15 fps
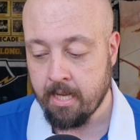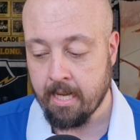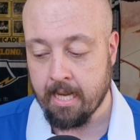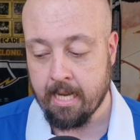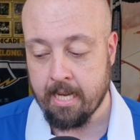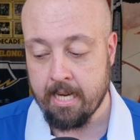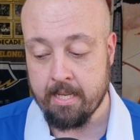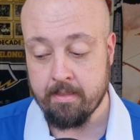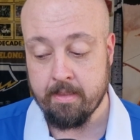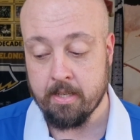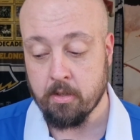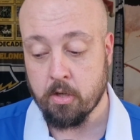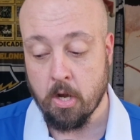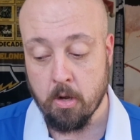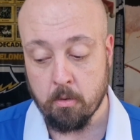And
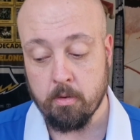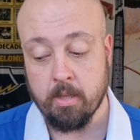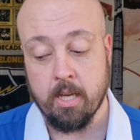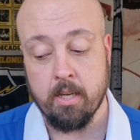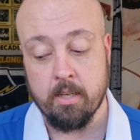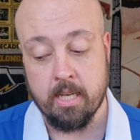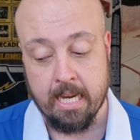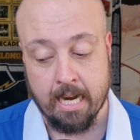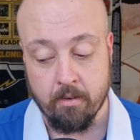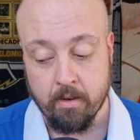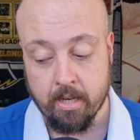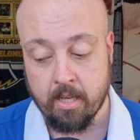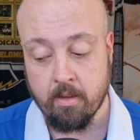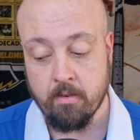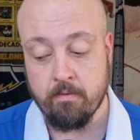then Kola,
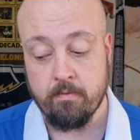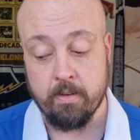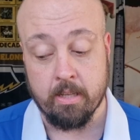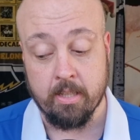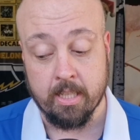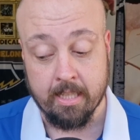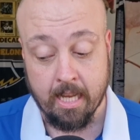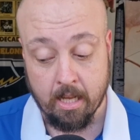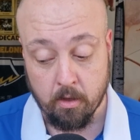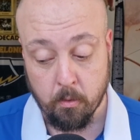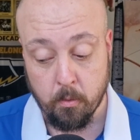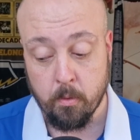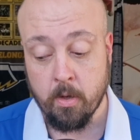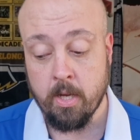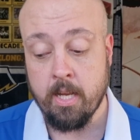Garrick,
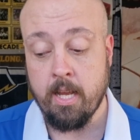Falalau,